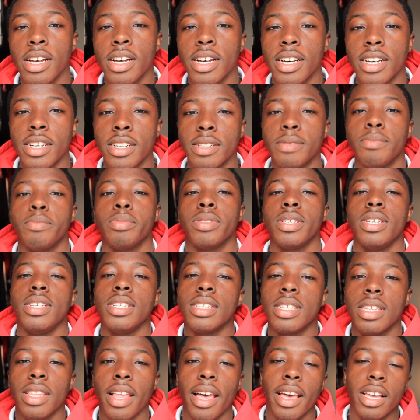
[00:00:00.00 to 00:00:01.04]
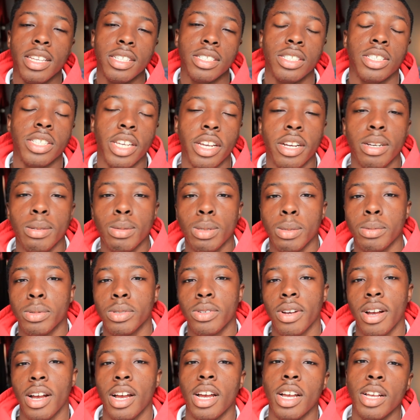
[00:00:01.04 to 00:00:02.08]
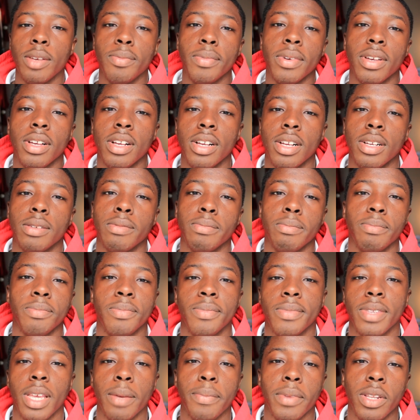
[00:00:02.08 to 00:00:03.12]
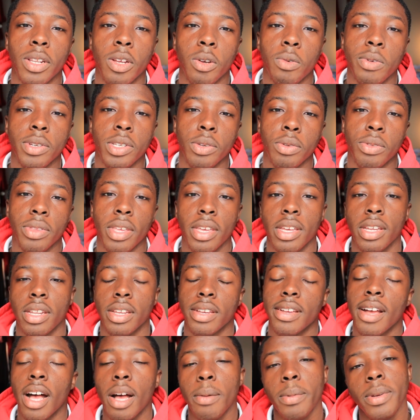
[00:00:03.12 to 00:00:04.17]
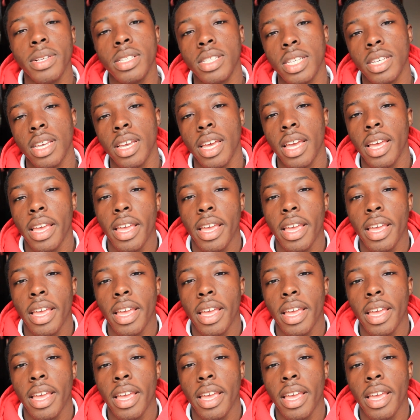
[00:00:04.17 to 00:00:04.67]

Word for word: Uh, please like, share, subscribe, um, let me know what you think in the comments,